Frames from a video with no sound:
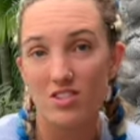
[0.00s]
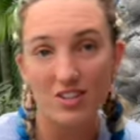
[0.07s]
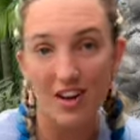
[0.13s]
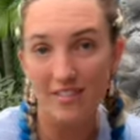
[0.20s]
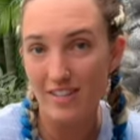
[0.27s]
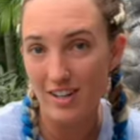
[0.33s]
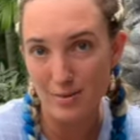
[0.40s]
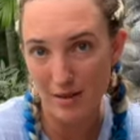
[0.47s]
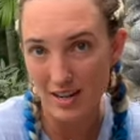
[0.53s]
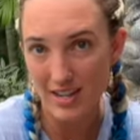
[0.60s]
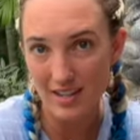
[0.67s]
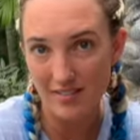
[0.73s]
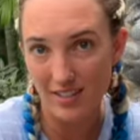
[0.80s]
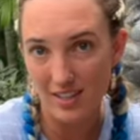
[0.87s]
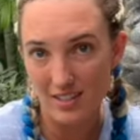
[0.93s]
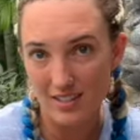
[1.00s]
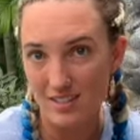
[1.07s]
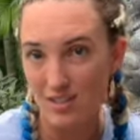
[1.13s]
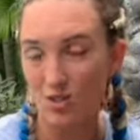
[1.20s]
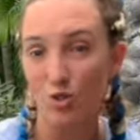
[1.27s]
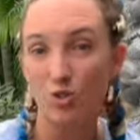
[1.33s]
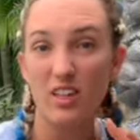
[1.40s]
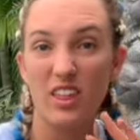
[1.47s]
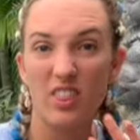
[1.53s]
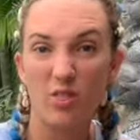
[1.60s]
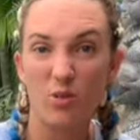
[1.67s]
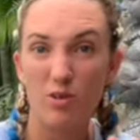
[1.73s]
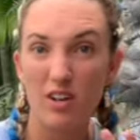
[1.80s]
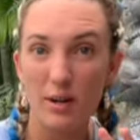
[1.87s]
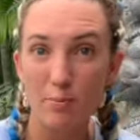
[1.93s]
not very many of us. There's only
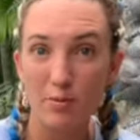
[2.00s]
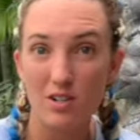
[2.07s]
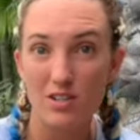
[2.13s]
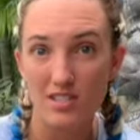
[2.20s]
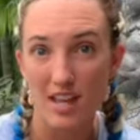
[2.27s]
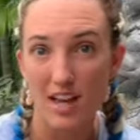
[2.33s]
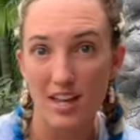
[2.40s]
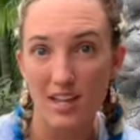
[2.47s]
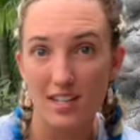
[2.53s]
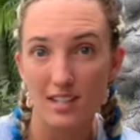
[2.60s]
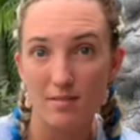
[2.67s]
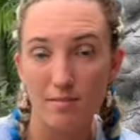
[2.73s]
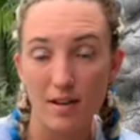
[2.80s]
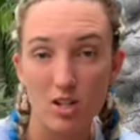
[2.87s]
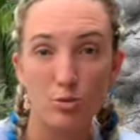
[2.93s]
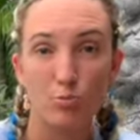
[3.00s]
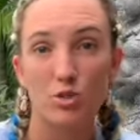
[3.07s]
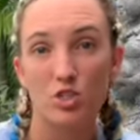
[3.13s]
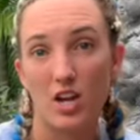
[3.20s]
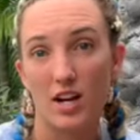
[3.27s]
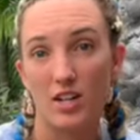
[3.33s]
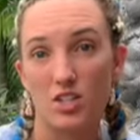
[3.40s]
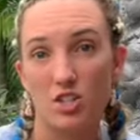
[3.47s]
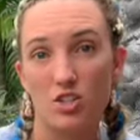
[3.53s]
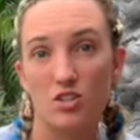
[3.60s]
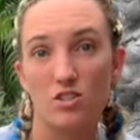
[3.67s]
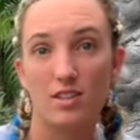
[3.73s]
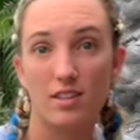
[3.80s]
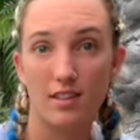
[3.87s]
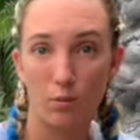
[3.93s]
3% mental
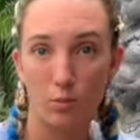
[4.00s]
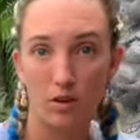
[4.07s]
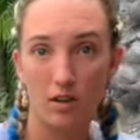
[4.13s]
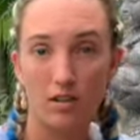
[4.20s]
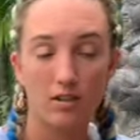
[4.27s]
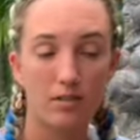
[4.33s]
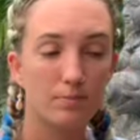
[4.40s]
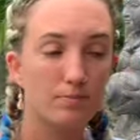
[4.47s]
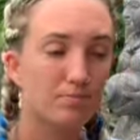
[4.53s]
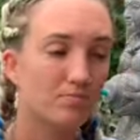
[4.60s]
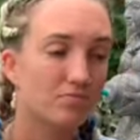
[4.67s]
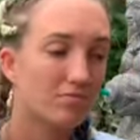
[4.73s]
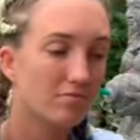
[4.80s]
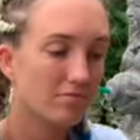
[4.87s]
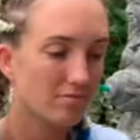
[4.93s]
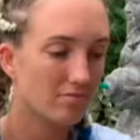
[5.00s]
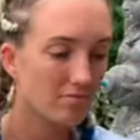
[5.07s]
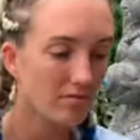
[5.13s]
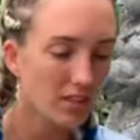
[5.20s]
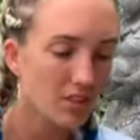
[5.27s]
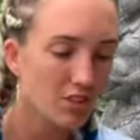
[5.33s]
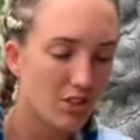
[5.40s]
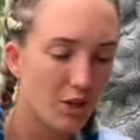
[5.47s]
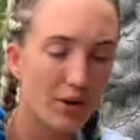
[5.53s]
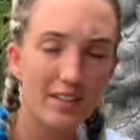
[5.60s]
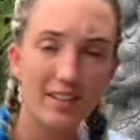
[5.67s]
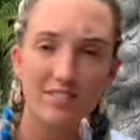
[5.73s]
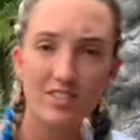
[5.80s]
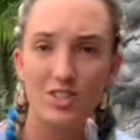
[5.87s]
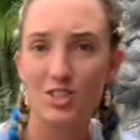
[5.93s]
projectors in the world. So I'd
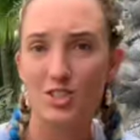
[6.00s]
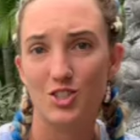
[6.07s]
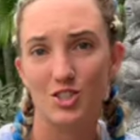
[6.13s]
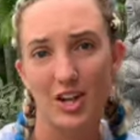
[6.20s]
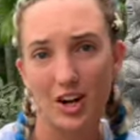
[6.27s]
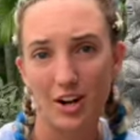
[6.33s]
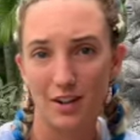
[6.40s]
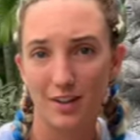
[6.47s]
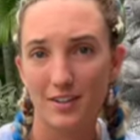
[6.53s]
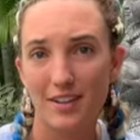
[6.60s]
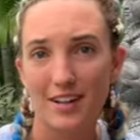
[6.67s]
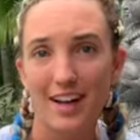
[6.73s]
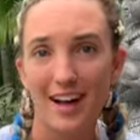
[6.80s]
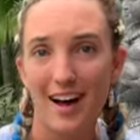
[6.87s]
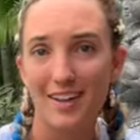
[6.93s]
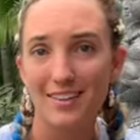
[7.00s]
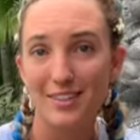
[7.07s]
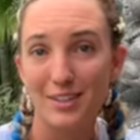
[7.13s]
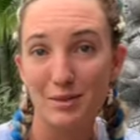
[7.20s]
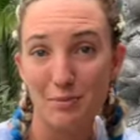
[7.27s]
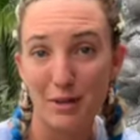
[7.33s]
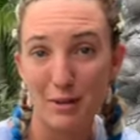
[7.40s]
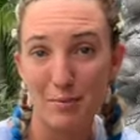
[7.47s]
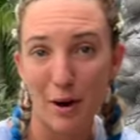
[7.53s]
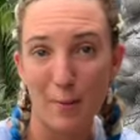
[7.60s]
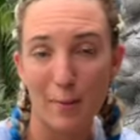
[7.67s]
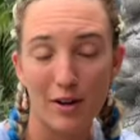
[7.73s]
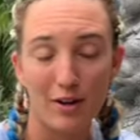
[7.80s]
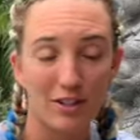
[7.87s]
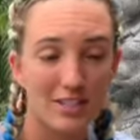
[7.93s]
love to just share a little bit about
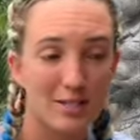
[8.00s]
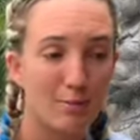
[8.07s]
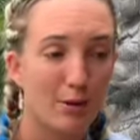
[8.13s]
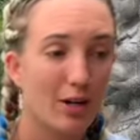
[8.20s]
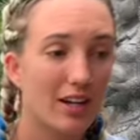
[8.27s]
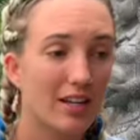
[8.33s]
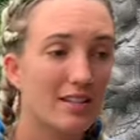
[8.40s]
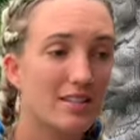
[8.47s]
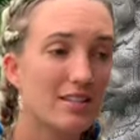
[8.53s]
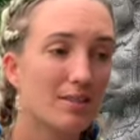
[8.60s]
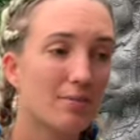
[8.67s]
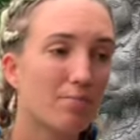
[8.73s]
my own experience.